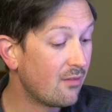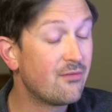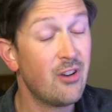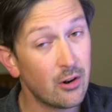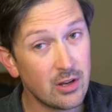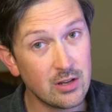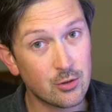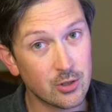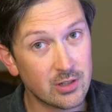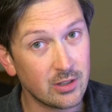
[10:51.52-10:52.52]
Very
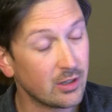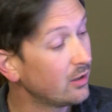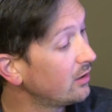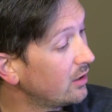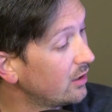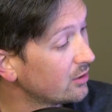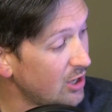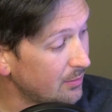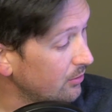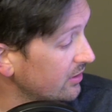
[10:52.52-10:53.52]
interesting
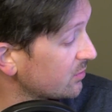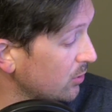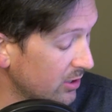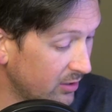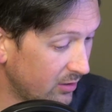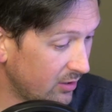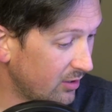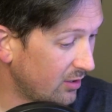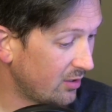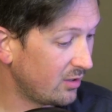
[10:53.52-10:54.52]
chapter. This one,
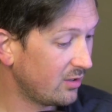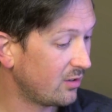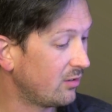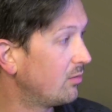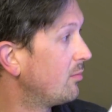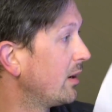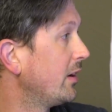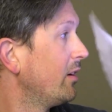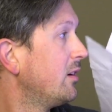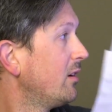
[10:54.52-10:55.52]
you know,
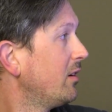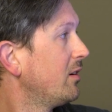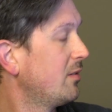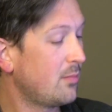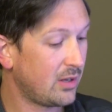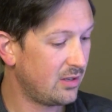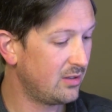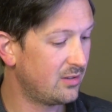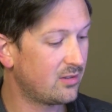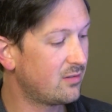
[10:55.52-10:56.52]
my
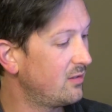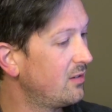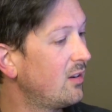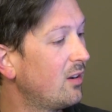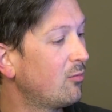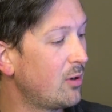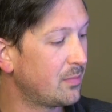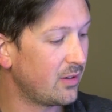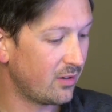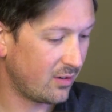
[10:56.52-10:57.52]
kids
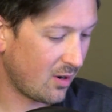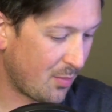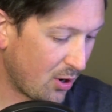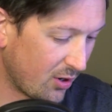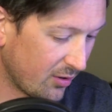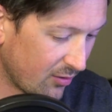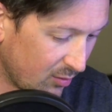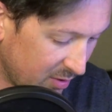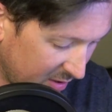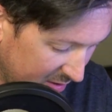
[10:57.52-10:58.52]
ripped it apart a
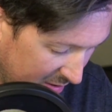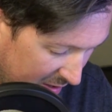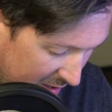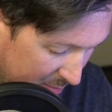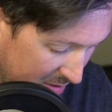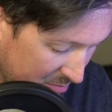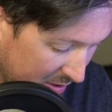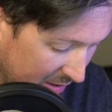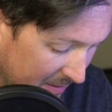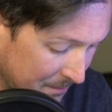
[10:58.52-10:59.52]
little bit on me,
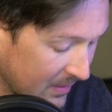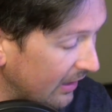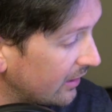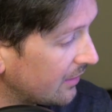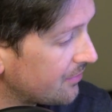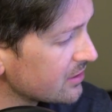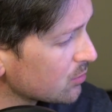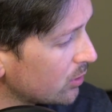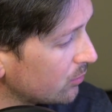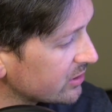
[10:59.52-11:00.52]
but
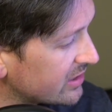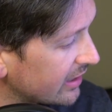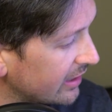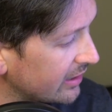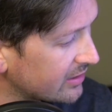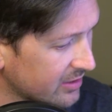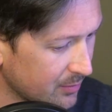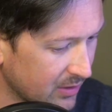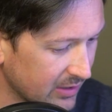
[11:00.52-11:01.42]
this one was digging into some